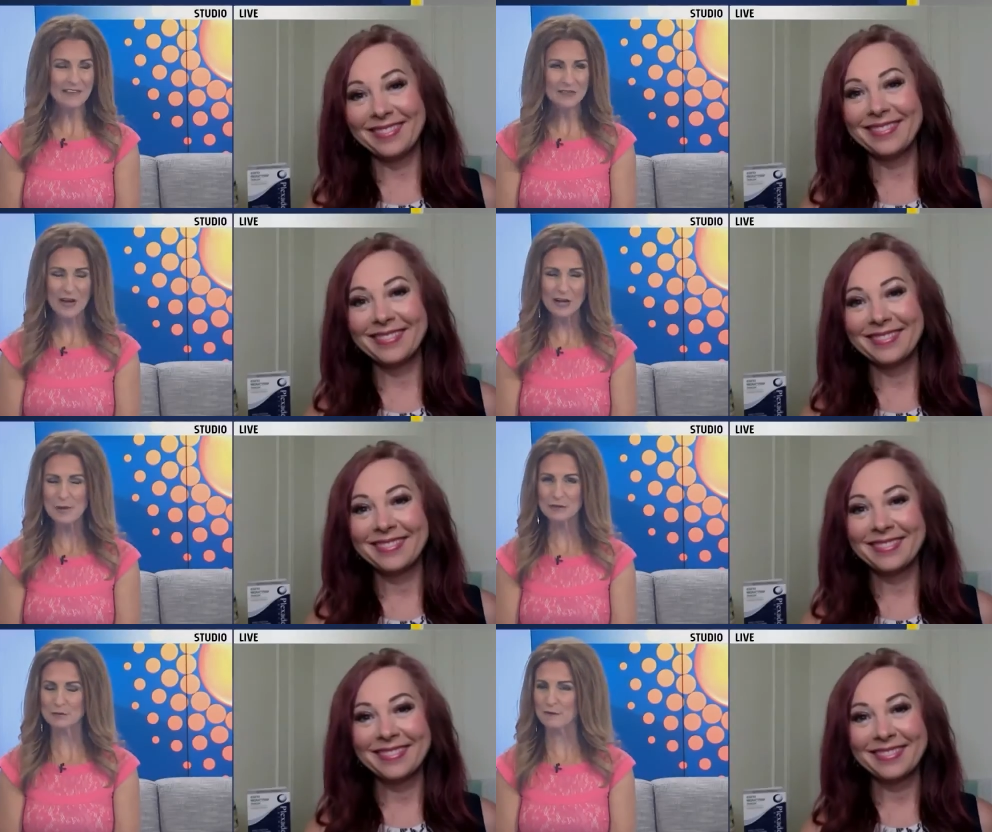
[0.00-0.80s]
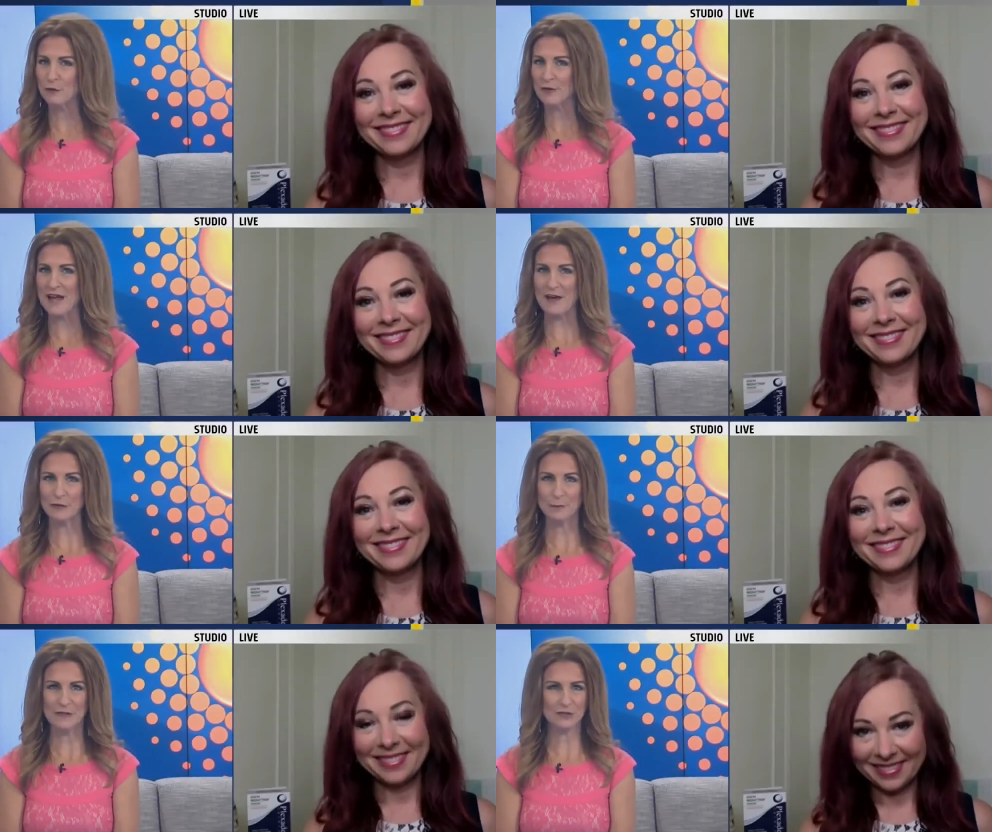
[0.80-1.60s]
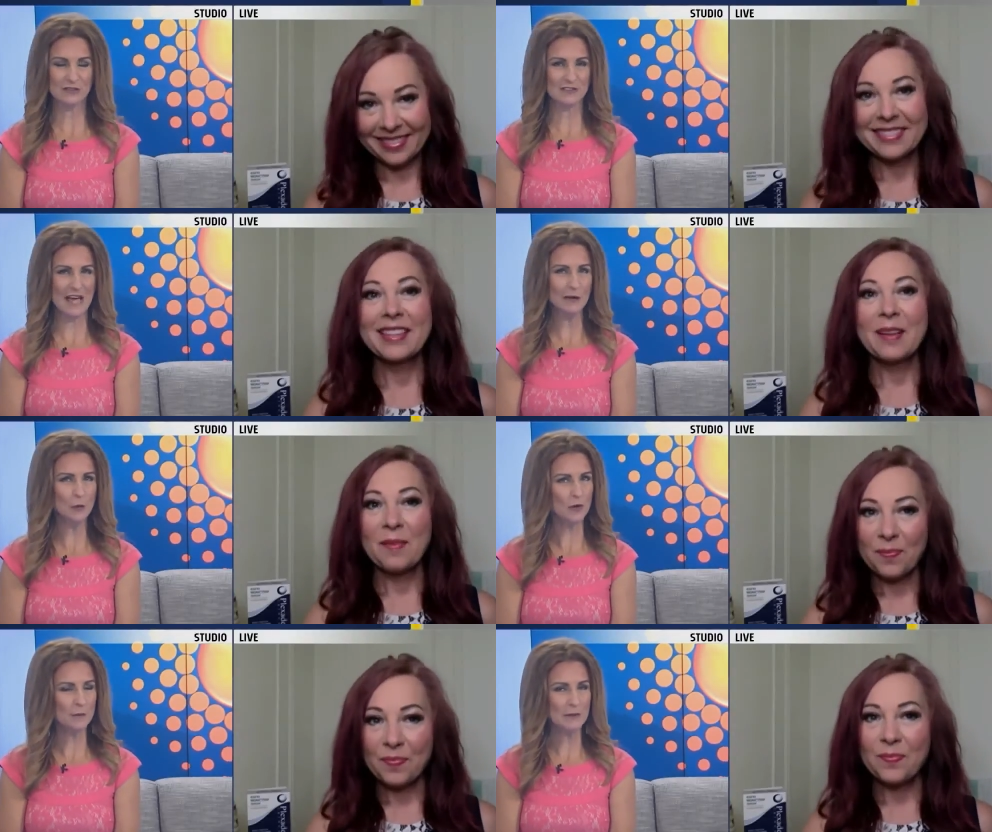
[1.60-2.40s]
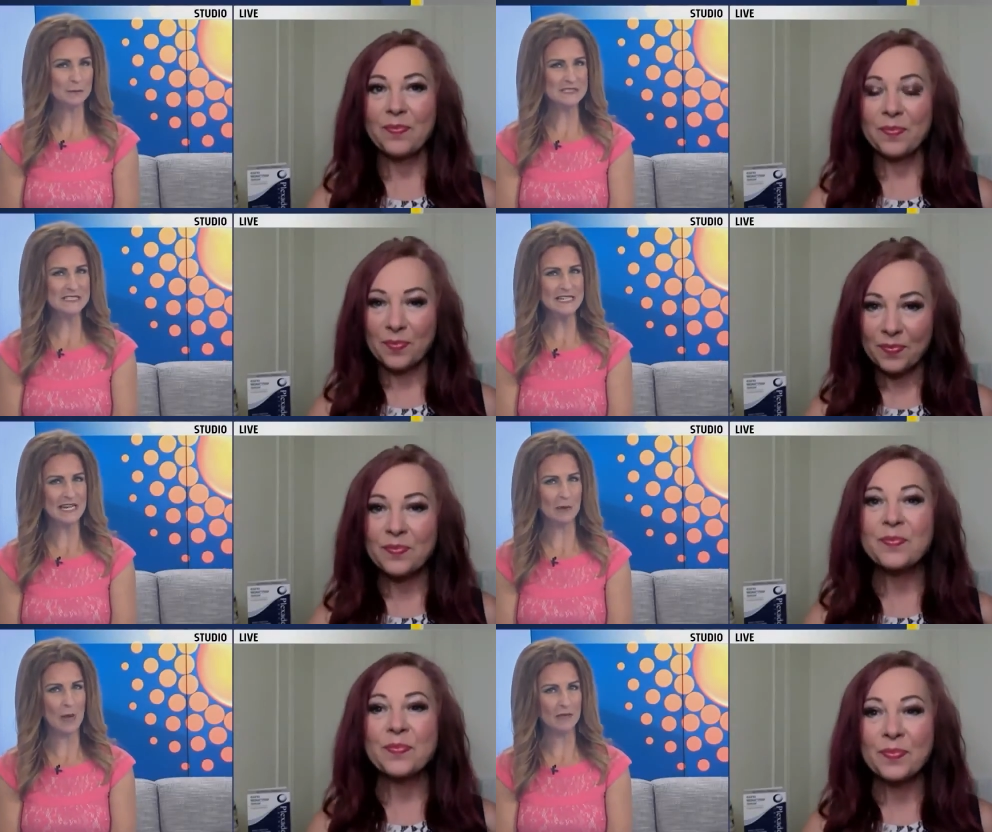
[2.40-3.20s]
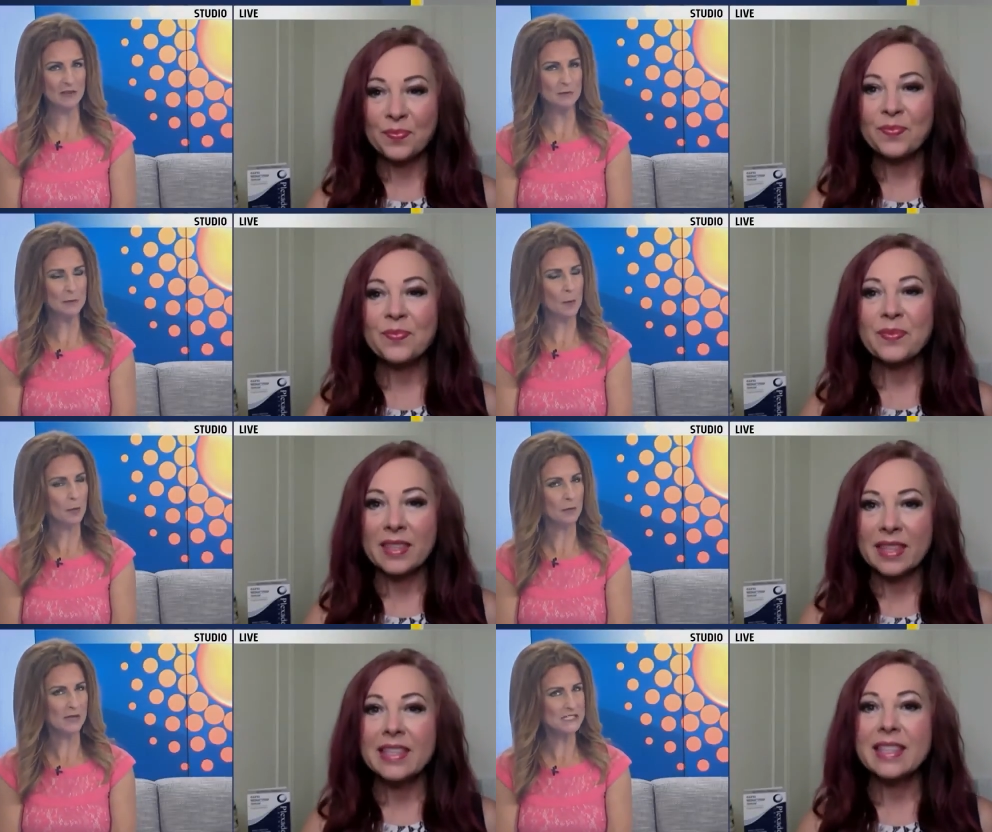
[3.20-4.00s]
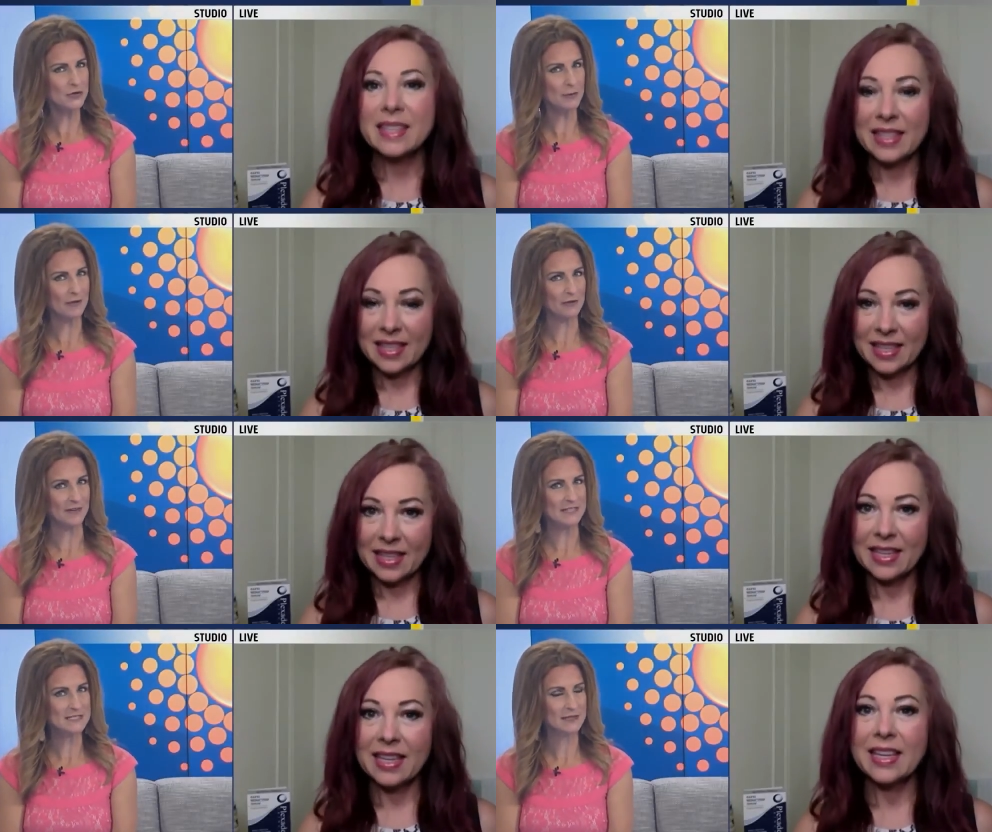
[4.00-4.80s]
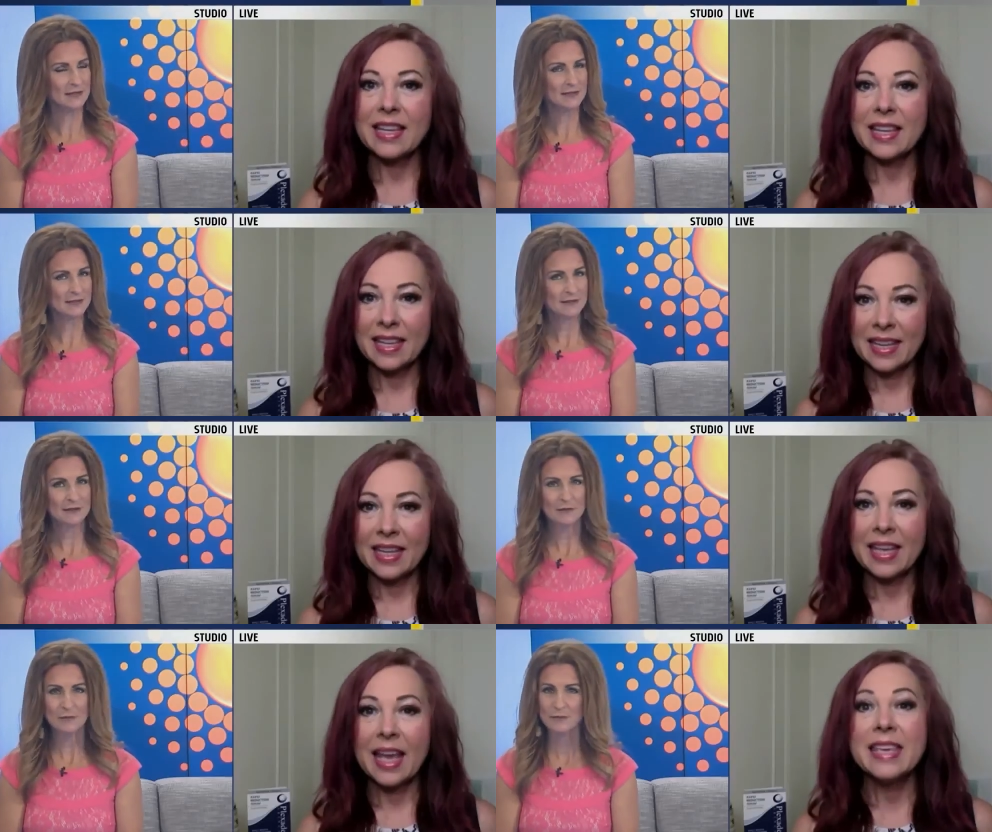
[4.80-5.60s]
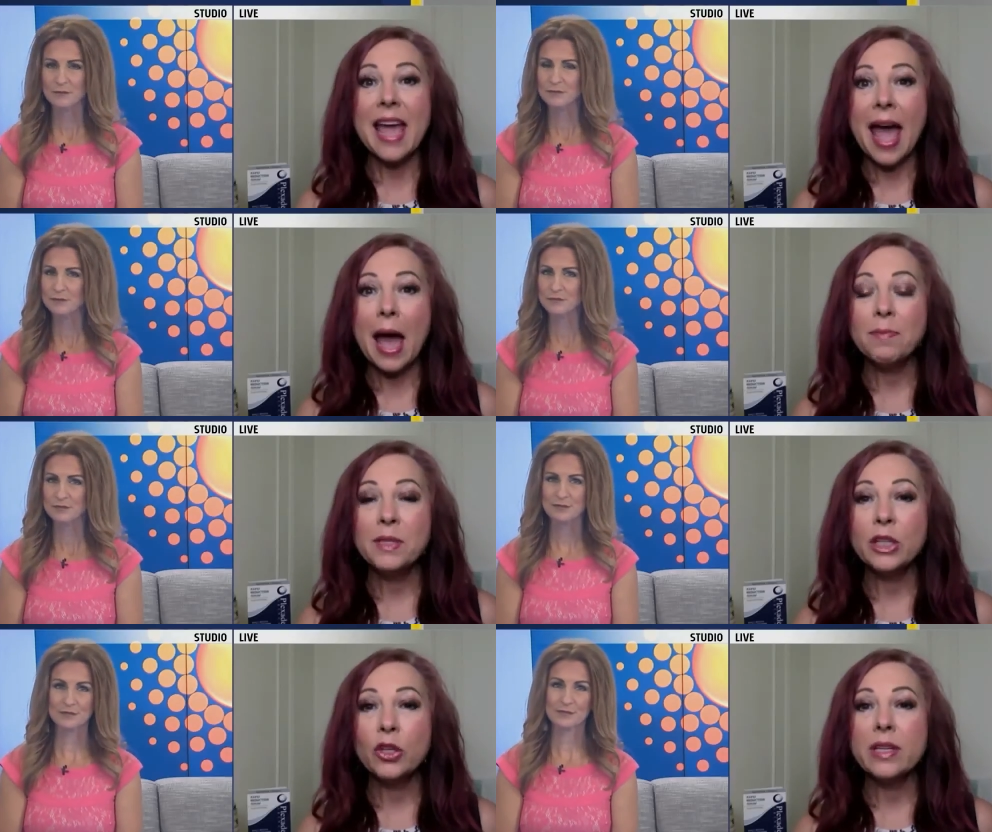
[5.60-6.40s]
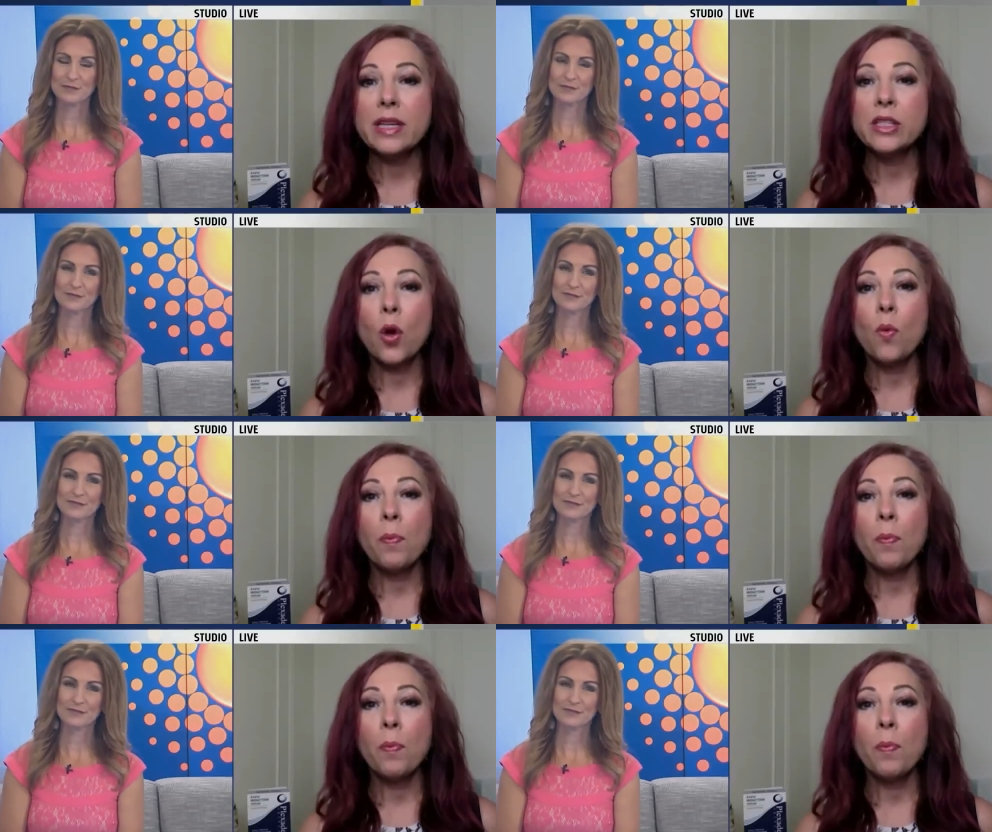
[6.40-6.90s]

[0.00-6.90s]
Speaker 1: talk about these before and after pictures. Exactly what are people seeing? And, and these people put Plexaderm on their face.
Speaker 2: Yeah, absolutely. So